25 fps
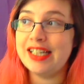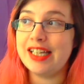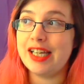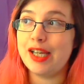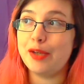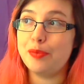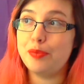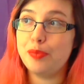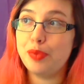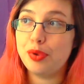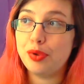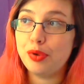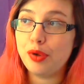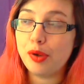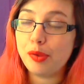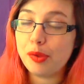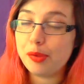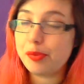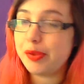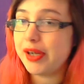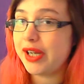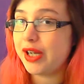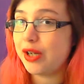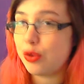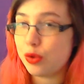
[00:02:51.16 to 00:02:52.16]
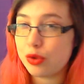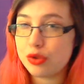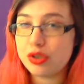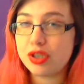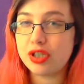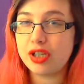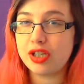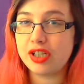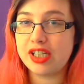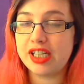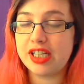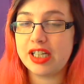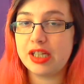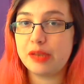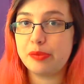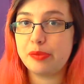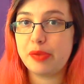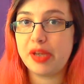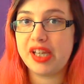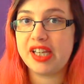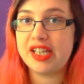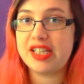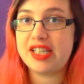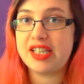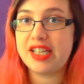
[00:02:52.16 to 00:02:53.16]
He probably also did it
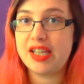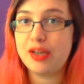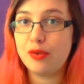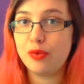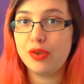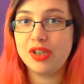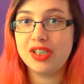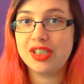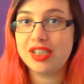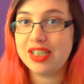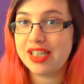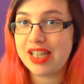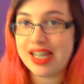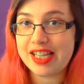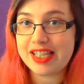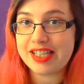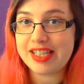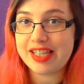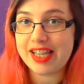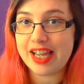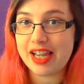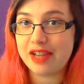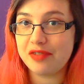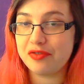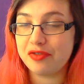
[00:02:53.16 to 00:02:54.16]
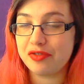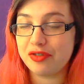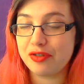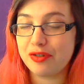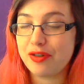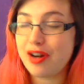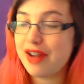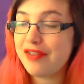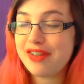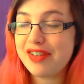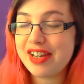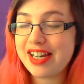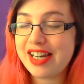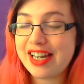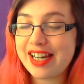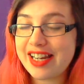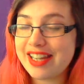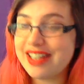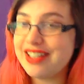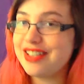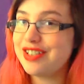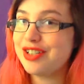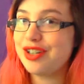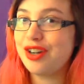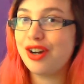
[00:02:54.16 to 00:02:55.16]
because he wanted his name forever
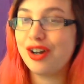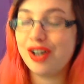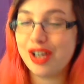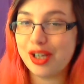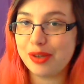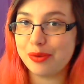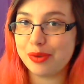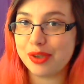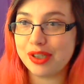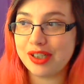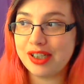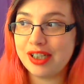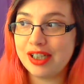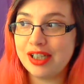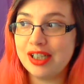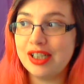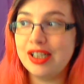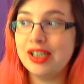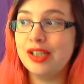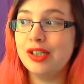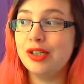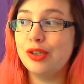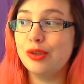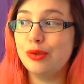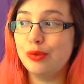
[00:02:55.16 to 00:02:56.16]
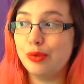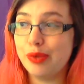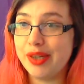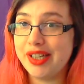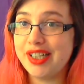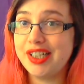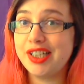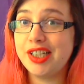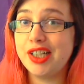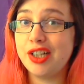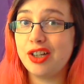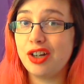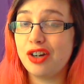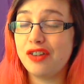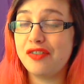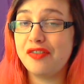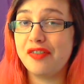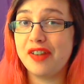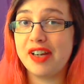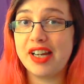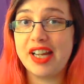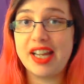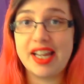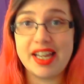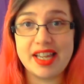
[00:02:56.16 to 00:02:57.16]
linked to Hollywood which it
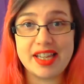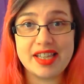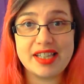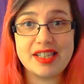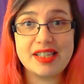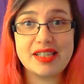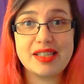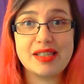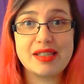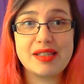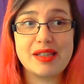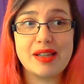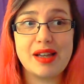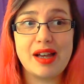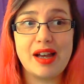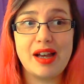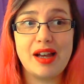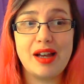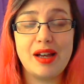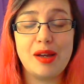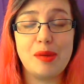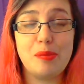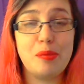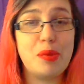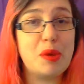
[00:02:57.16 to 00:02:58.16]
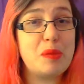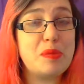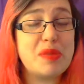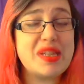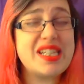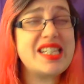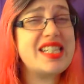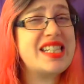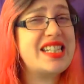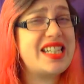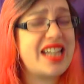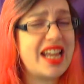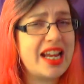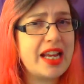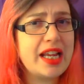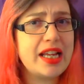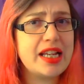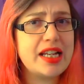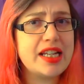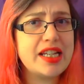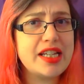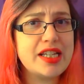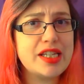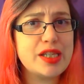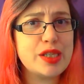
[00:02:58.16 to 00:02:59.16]
often is, uh, but
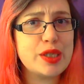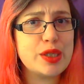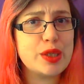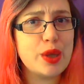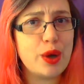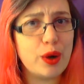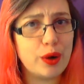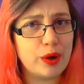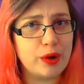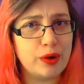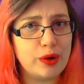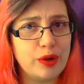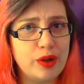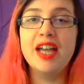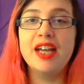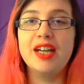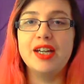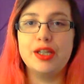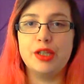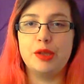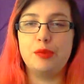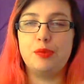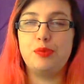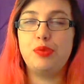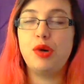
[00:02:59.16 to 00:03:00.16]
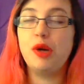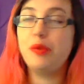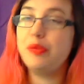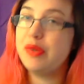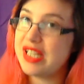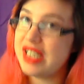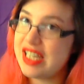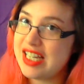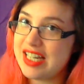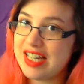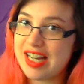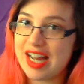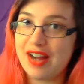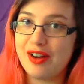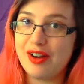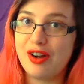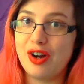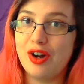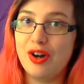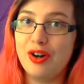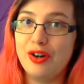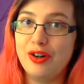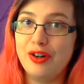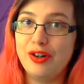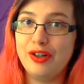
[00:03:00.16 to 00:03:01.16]
mistakenly so. The property now
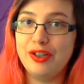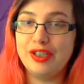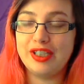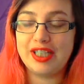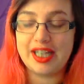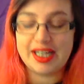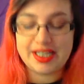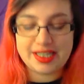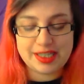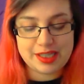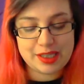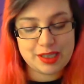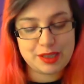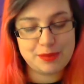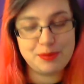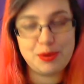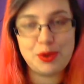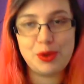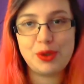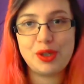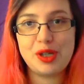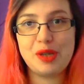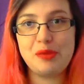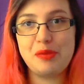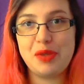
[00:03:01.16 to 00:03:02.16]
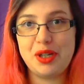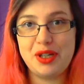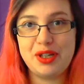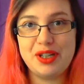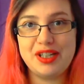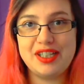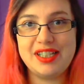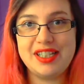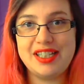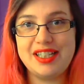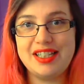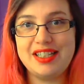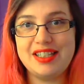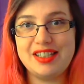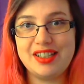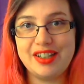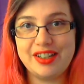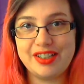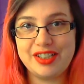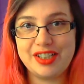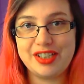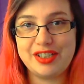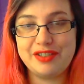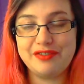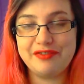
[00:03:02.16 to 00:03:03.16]
owned, a small community
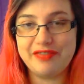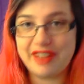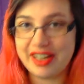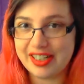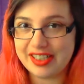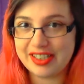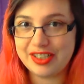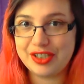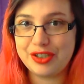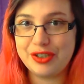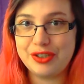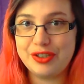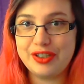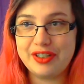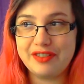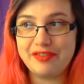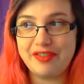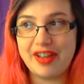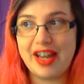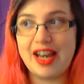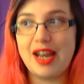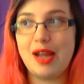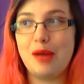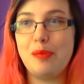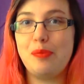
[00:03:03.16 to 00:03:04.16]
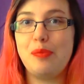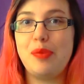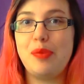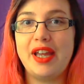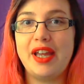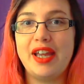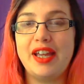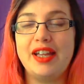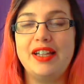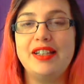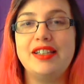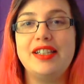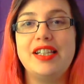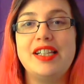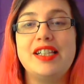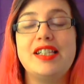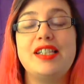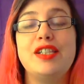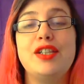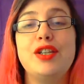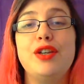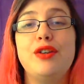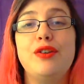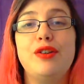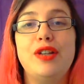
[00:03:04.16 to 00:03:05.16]
started to, ve- to develop in
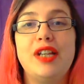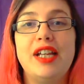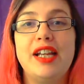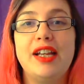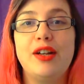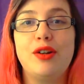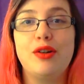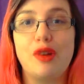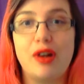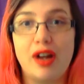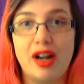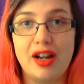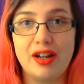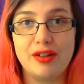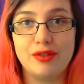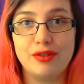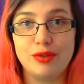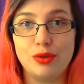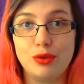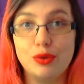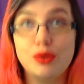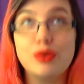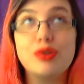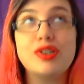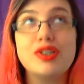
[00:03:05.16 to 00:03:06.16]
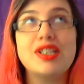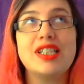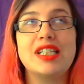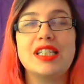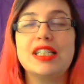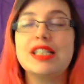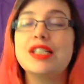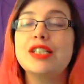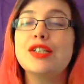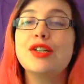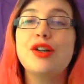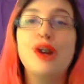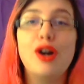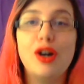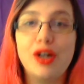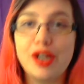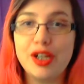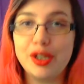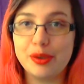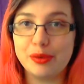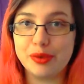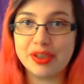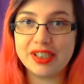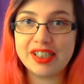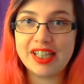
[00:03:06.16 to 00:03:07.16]
this newly crowned or christened
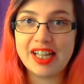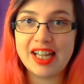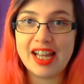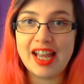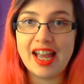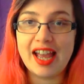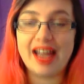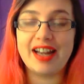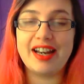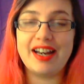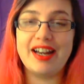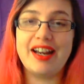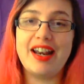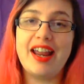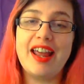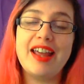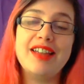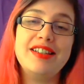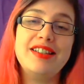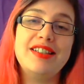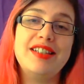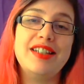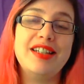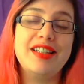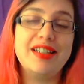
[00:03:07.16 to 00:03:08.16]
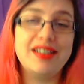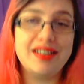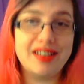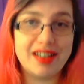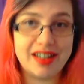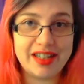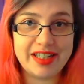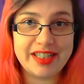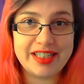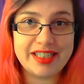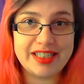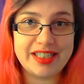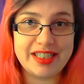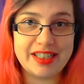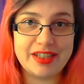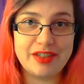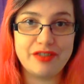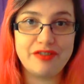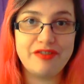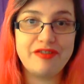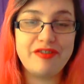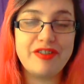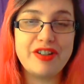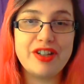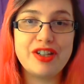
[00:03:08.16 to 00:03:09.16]
Hollywood. And in 1890,
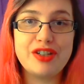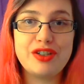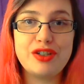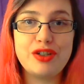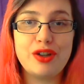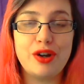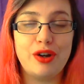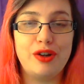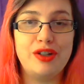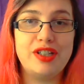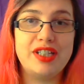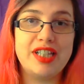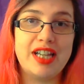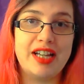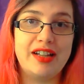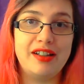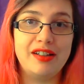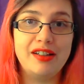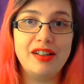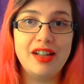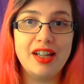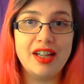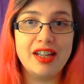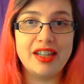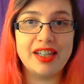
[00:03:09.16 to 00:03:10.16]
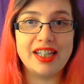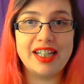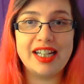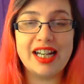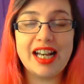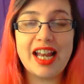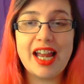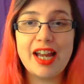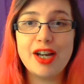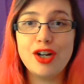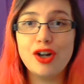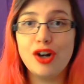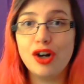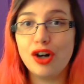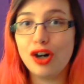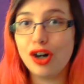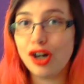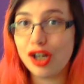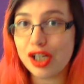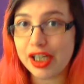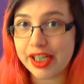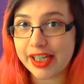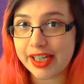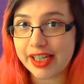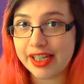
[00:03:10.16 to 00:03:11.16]
the first hotel, the Glen
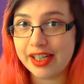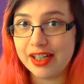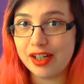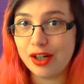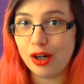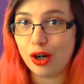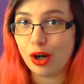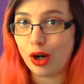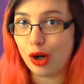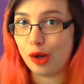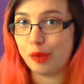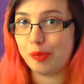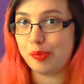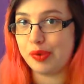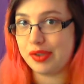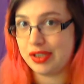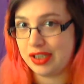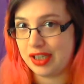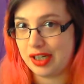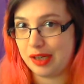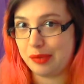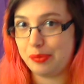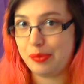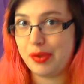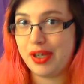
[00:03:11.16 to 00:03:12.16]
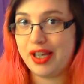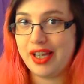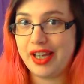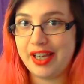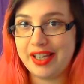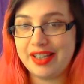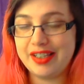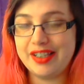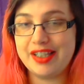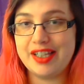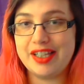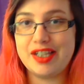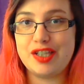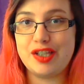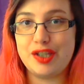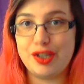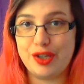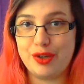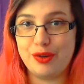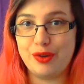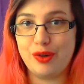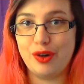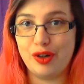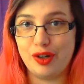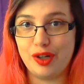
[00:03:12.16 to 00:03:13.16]
Holly, opened up in this
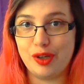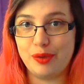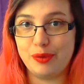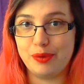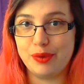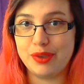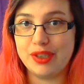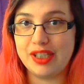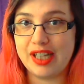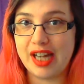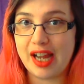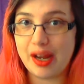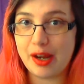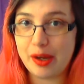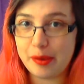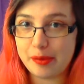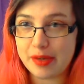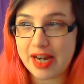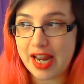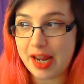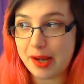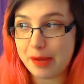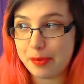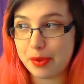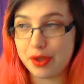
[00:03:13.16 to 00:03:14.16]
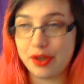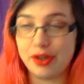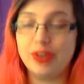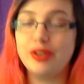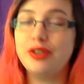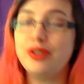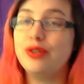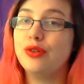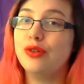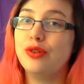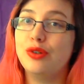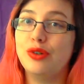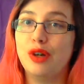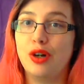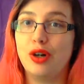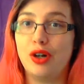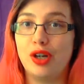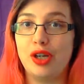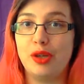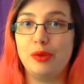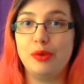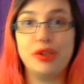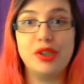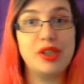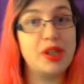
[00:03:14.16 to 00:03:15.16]
new Hollywood now neighborhood or
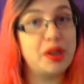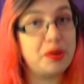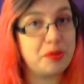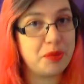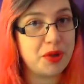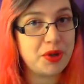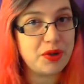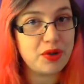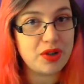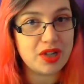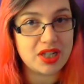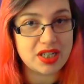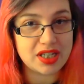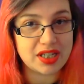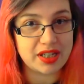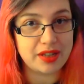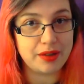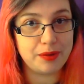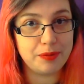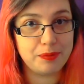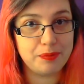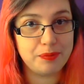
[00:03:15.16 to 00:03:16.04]
Hollywood community.